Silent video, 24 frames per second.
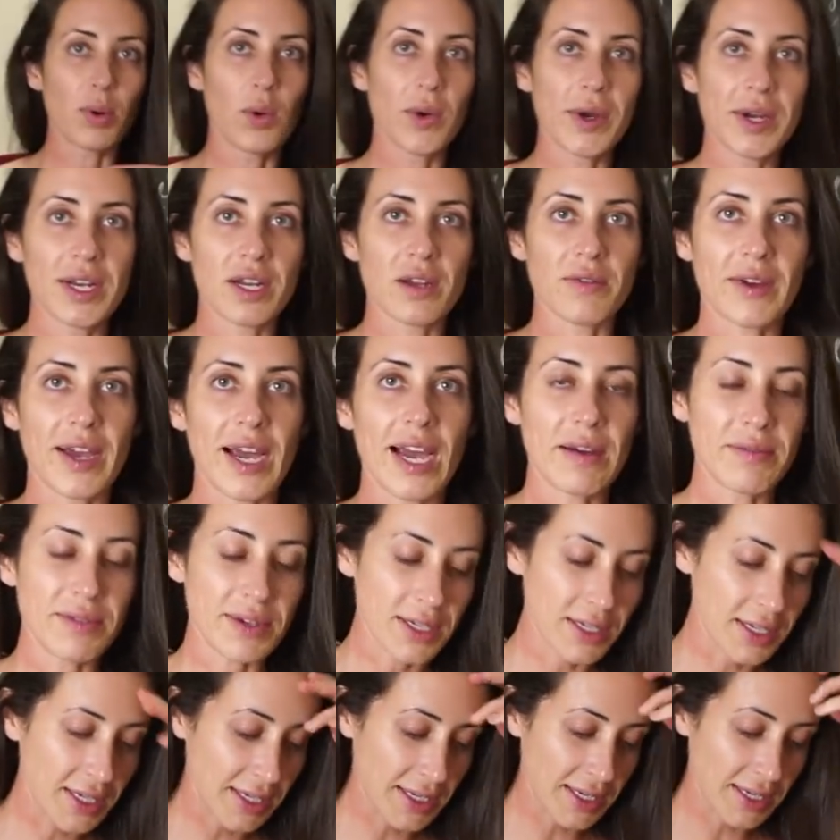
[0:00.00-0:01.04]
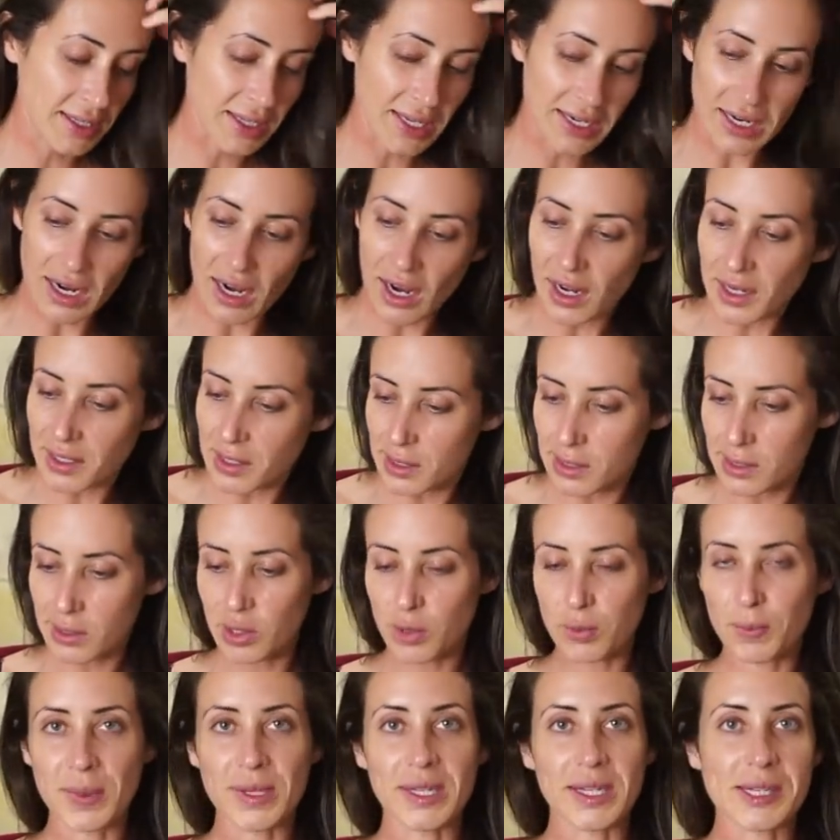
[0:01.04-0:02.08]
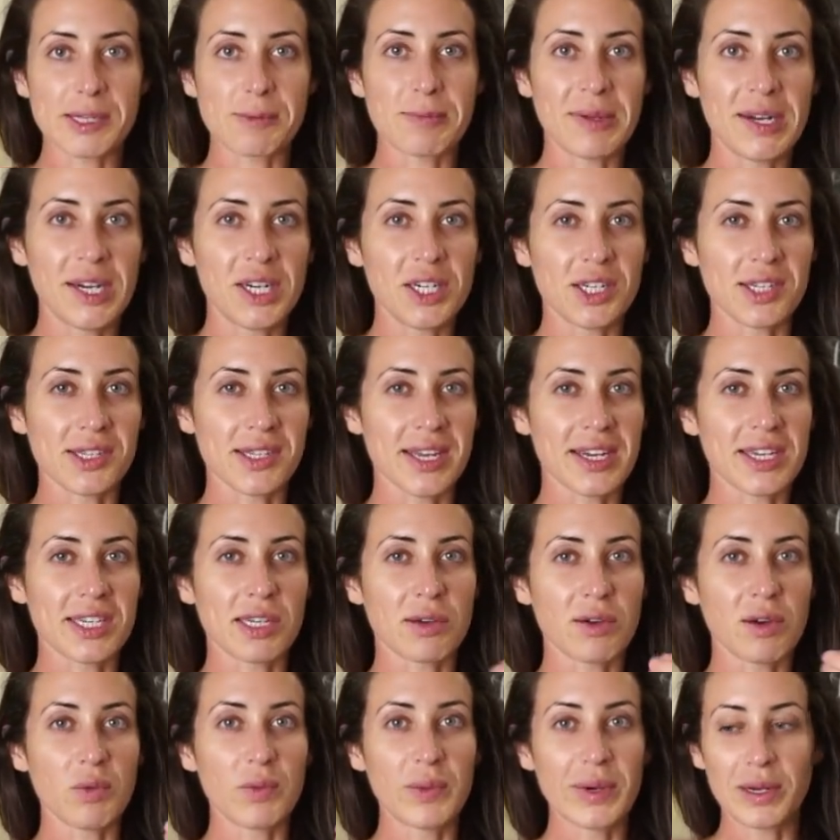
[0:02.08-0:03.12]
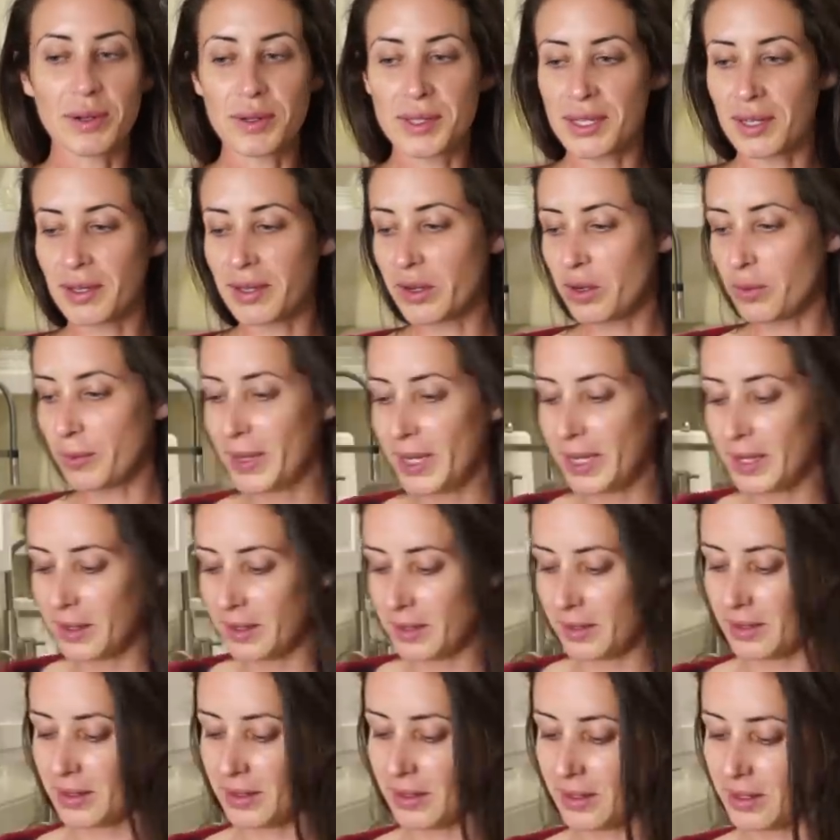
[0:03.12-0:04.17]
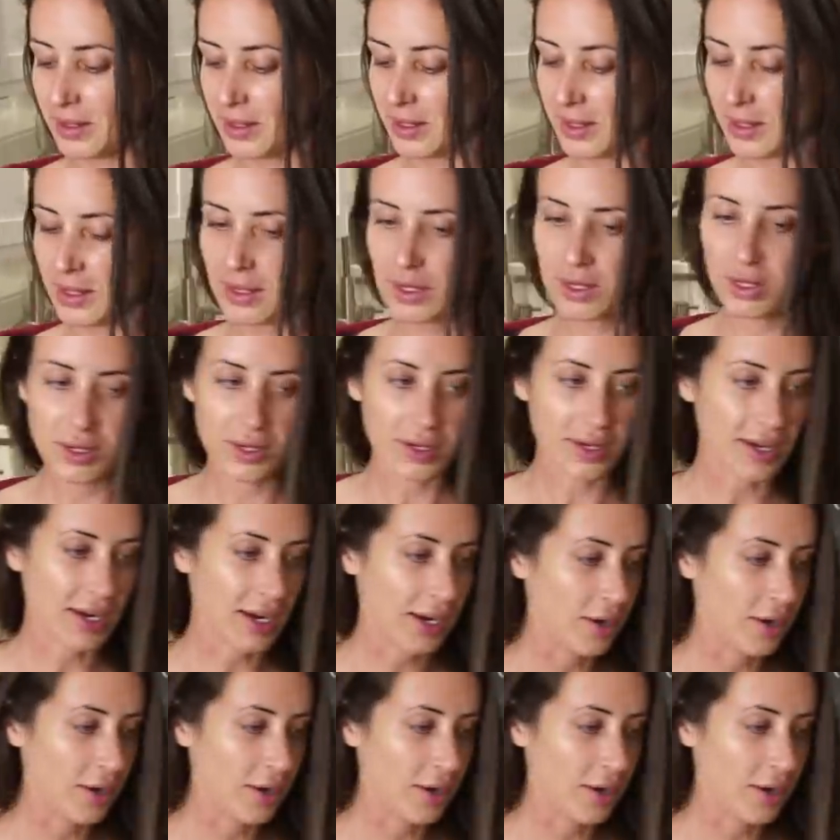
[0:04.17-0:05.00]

point of having the like hot soup in the spinach is like so it wilts a little bit, I